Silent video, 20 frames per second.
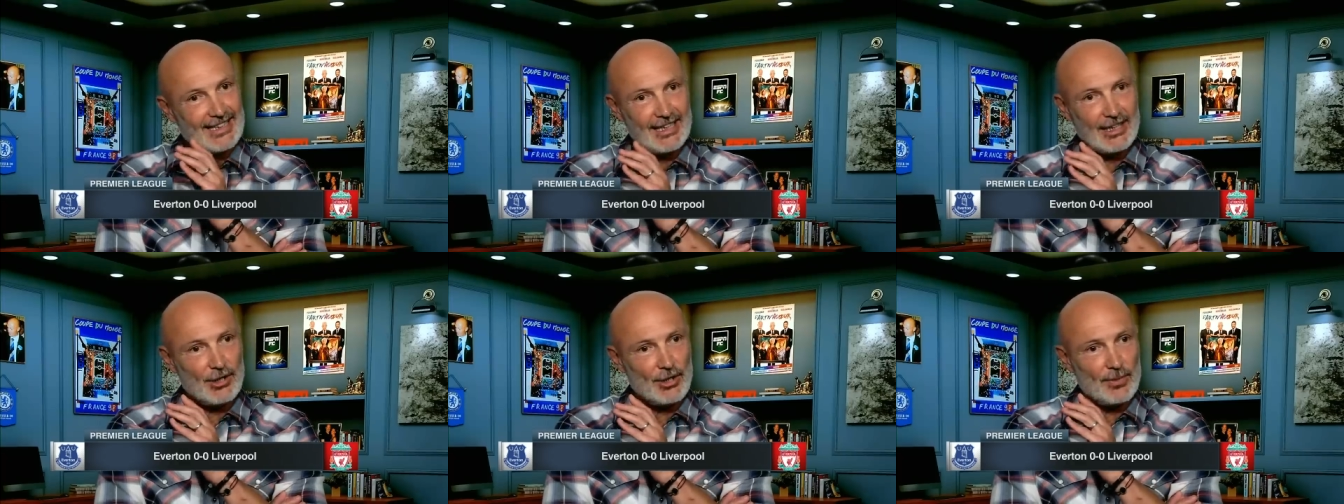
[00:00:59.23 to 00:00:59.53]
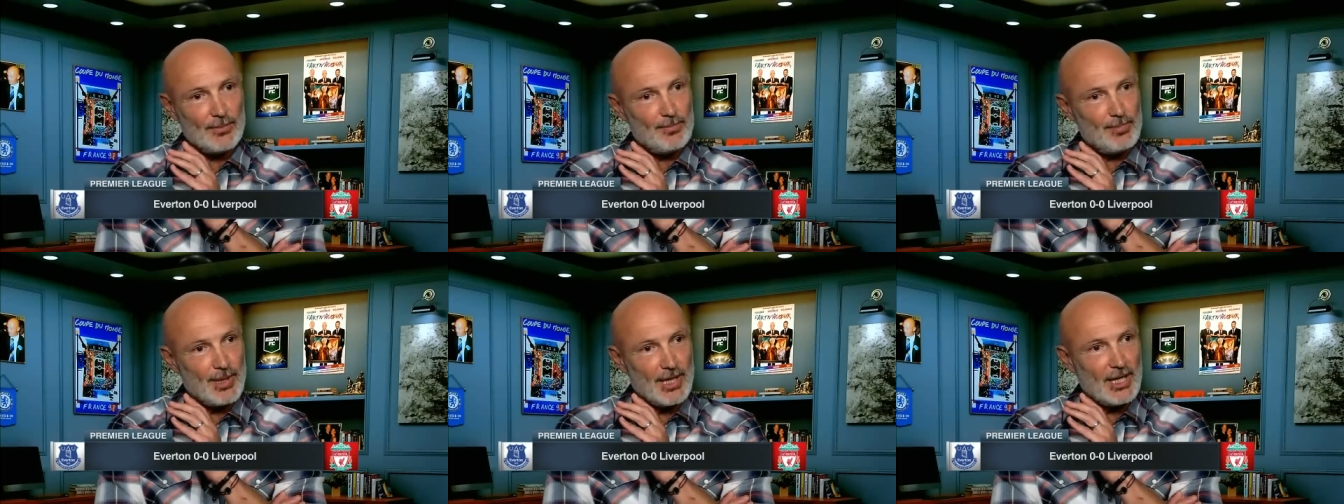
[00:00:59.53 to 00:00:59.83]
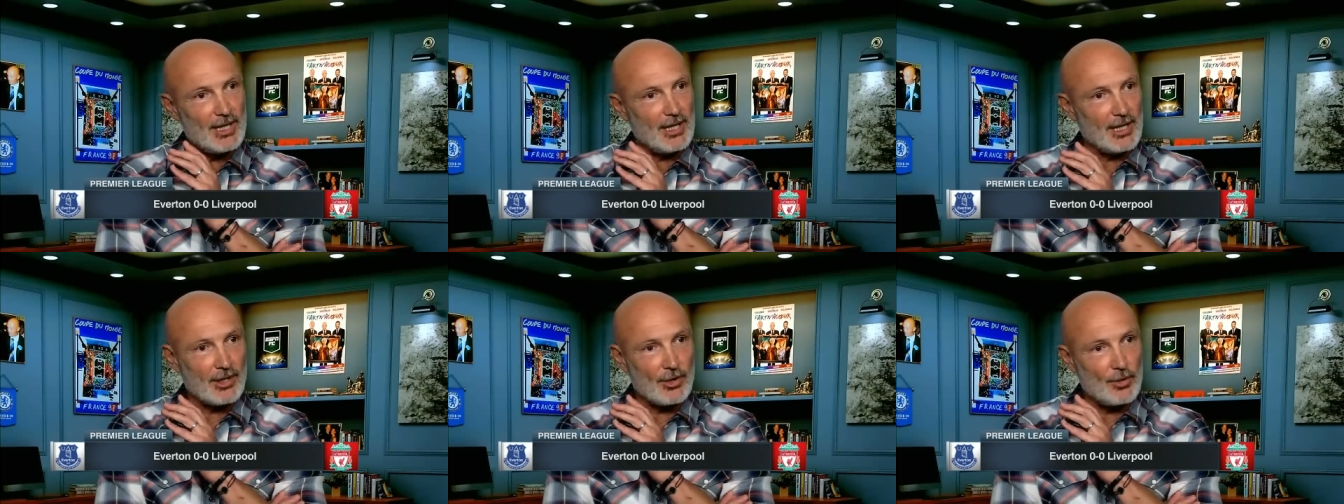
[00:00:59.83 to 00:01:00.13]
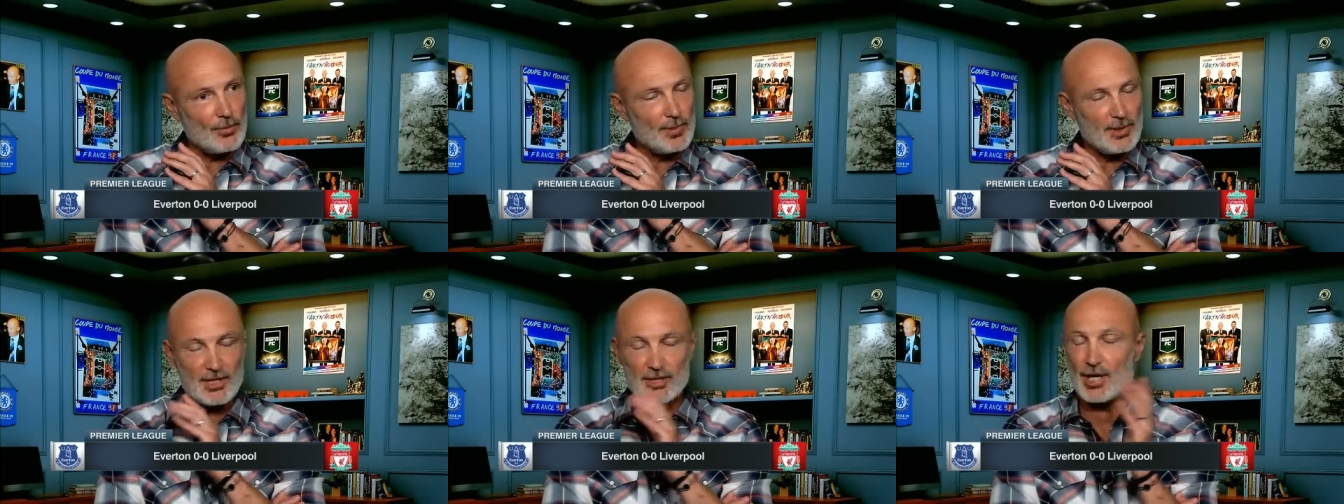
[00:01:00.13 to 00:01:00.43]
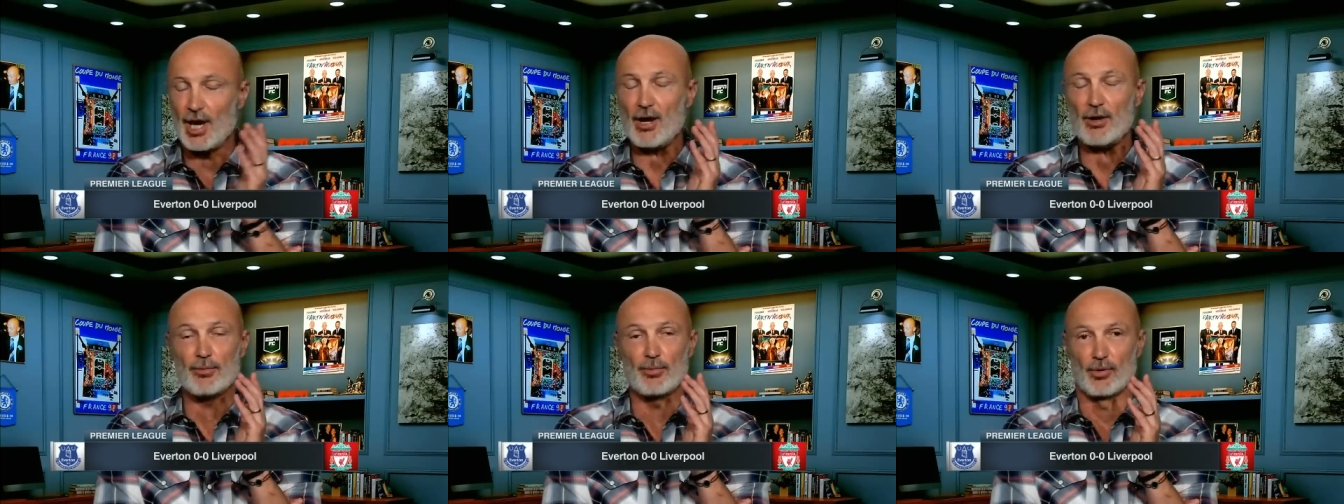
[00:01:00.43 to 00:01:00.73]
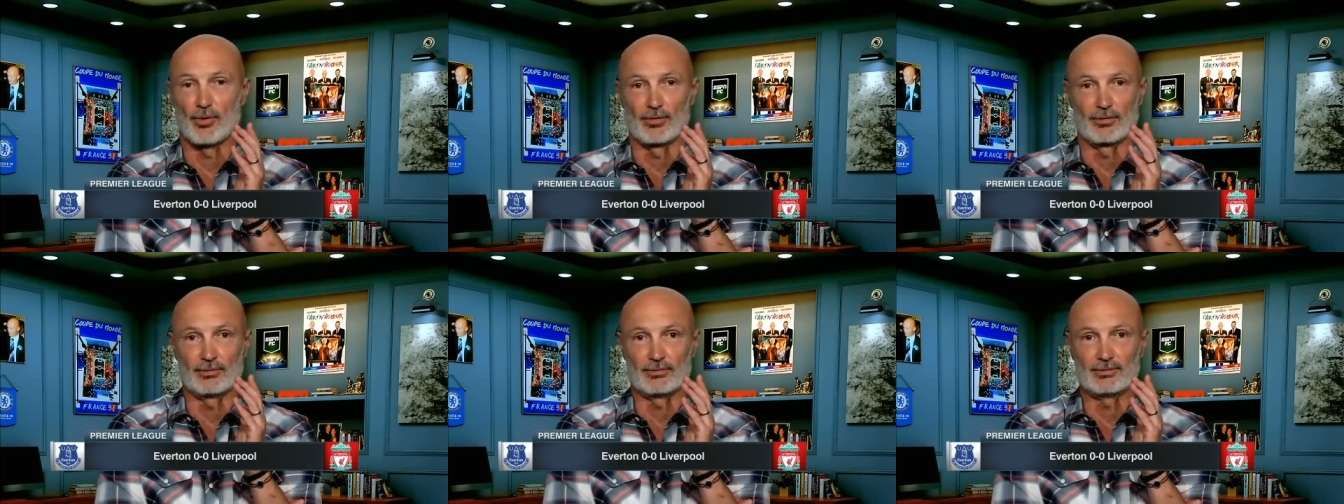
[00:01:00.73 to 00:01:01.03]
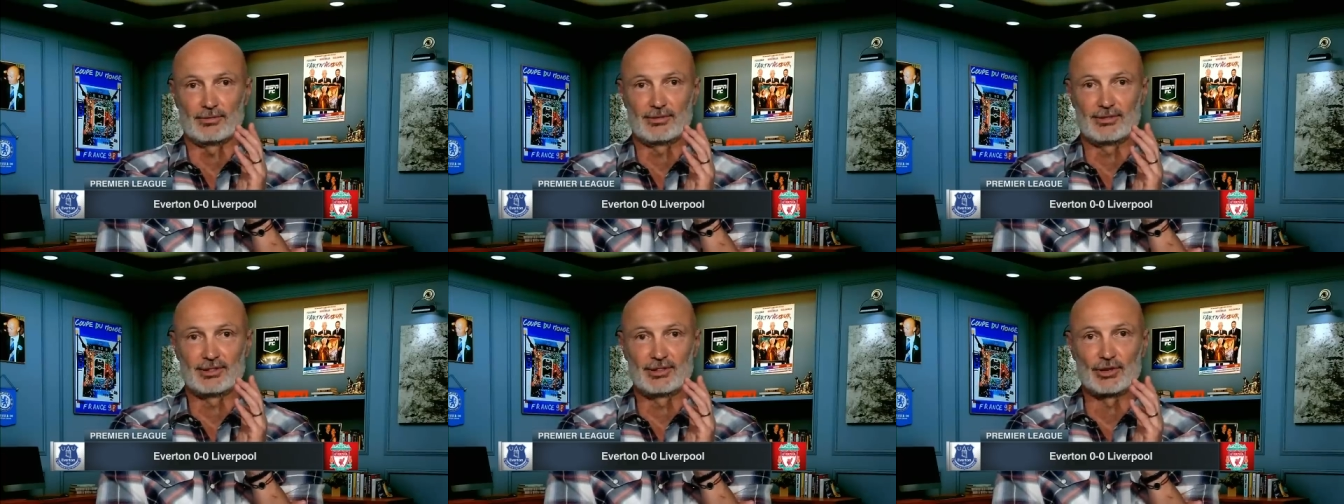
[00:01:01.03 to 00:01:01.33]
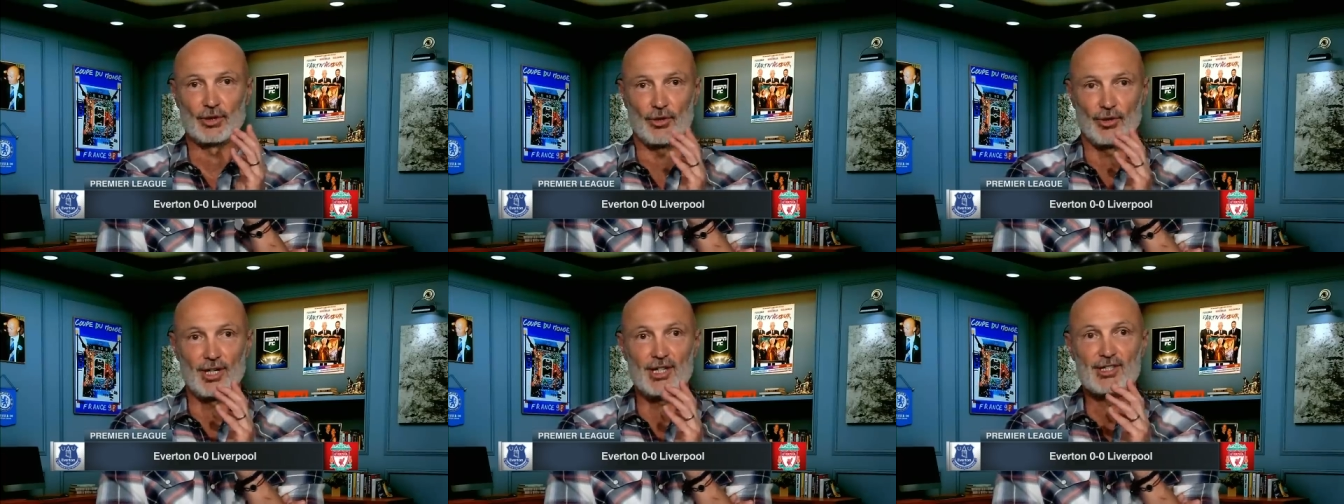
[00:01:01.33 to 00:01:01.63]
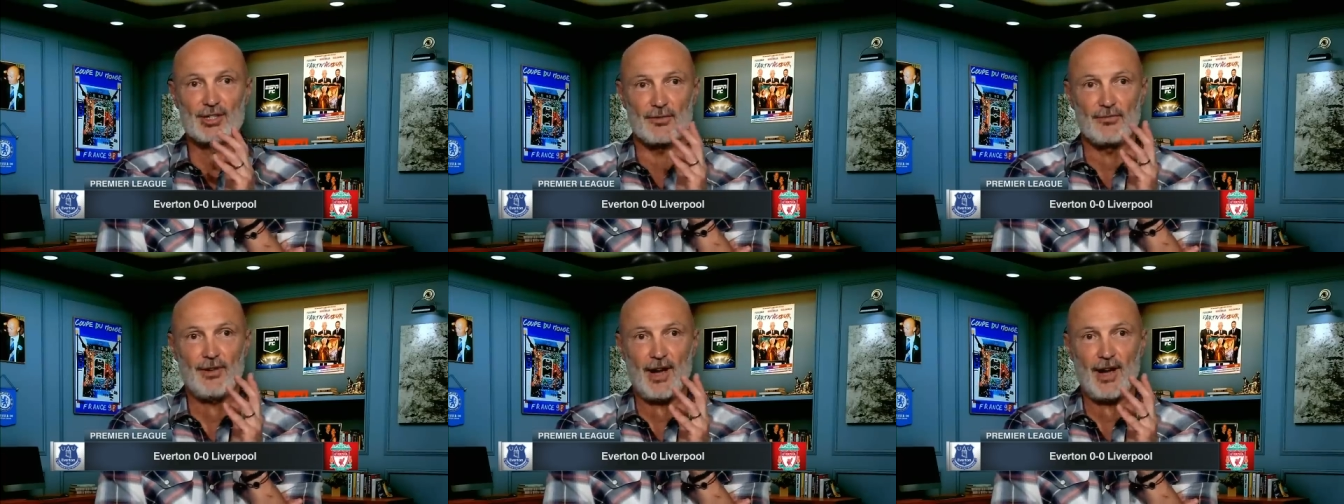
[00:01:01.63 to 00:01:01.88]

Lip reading: It could be terrible. So it's a